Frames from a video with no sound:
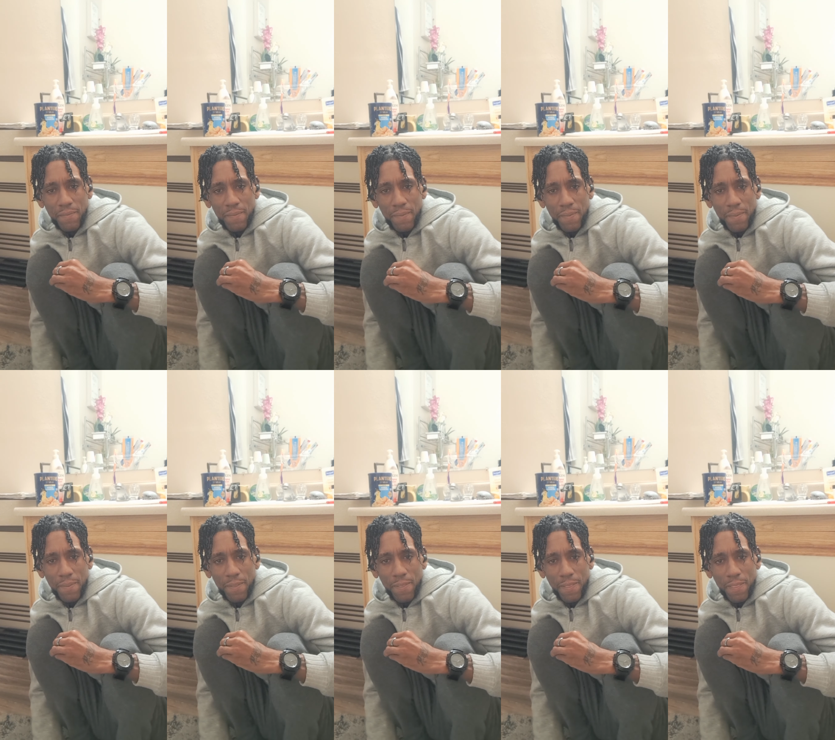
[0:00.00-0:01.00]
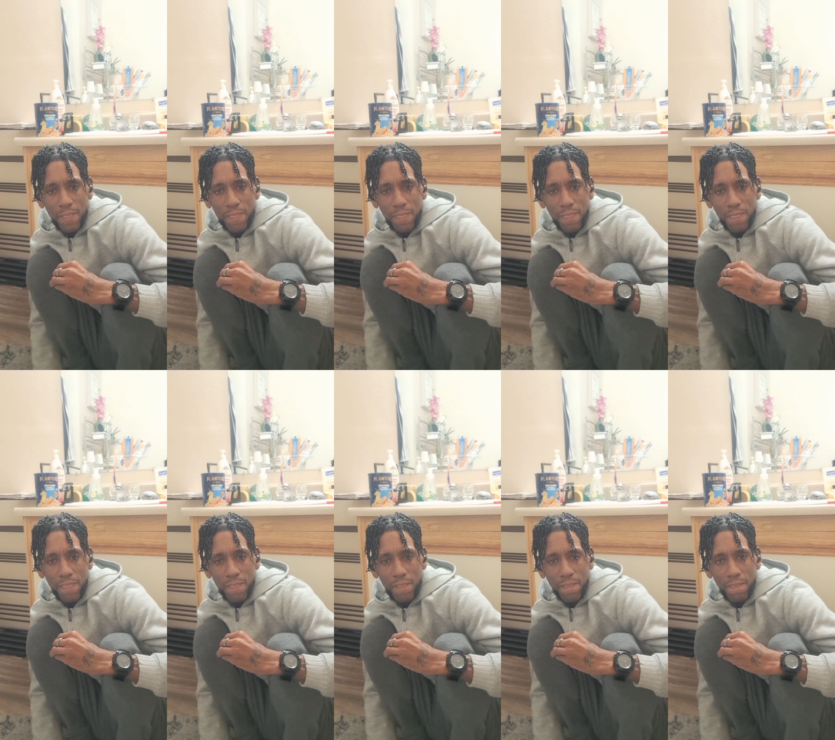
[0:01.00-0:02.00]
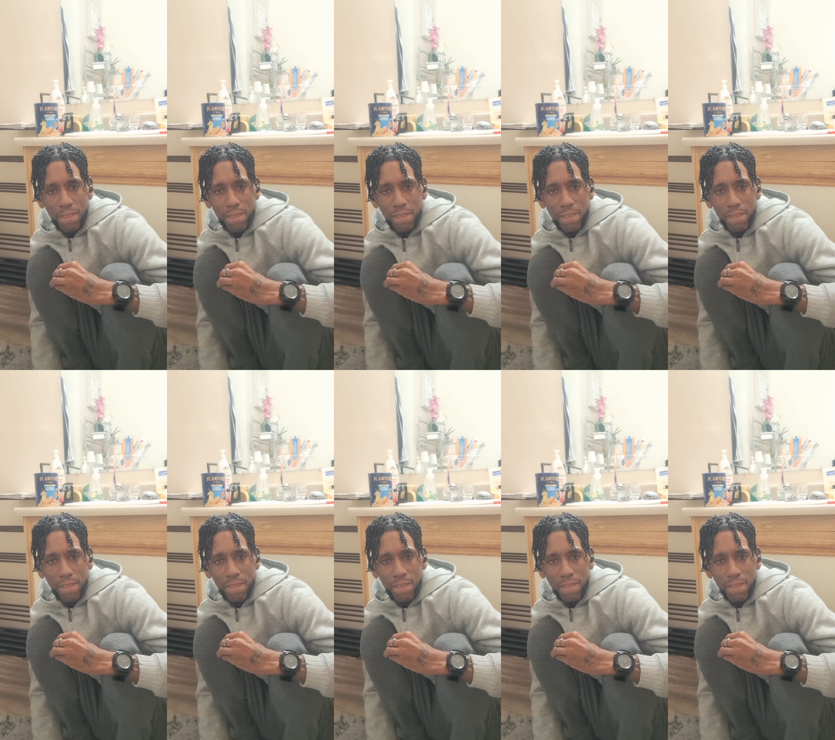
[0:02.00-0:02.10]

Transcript: (no one is talking)